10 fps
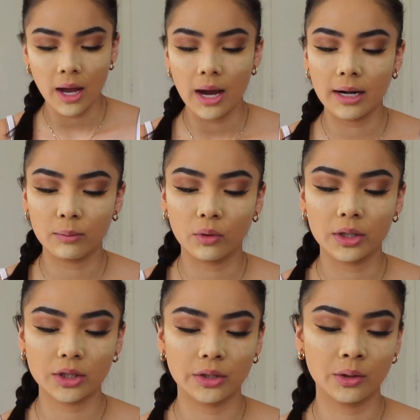and I'm
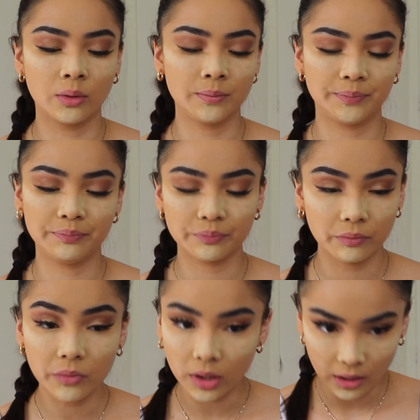going to
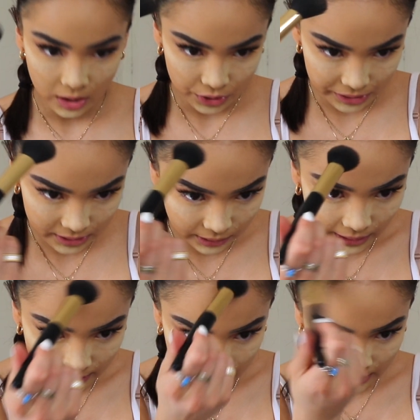just
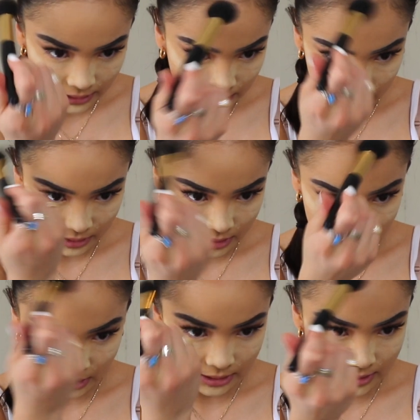lightly
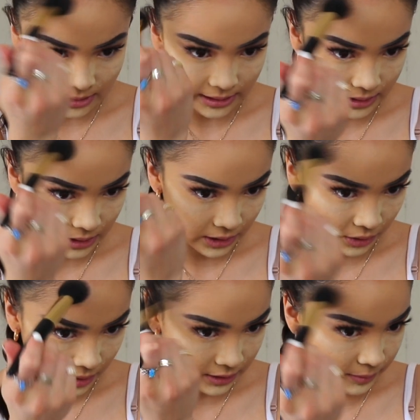dust it
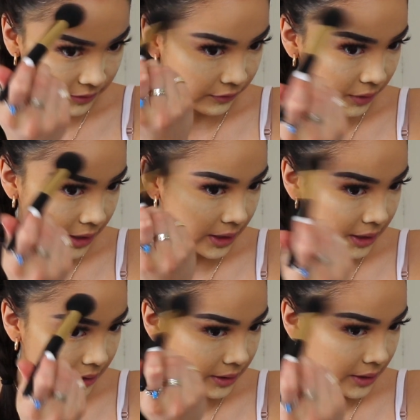across my
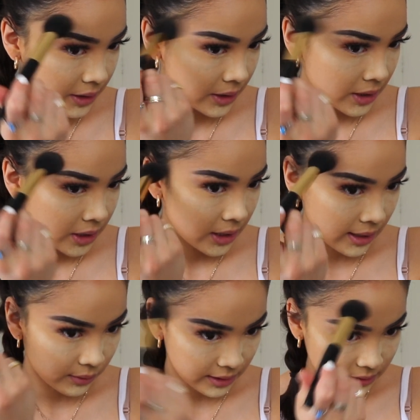forehead.
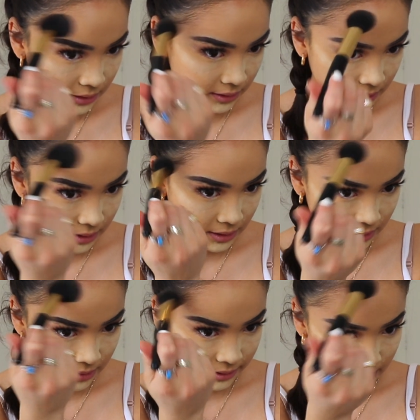I want it to look
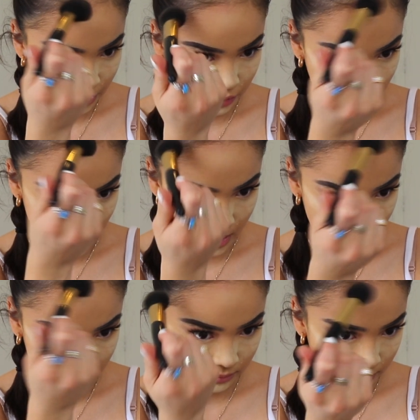al natural.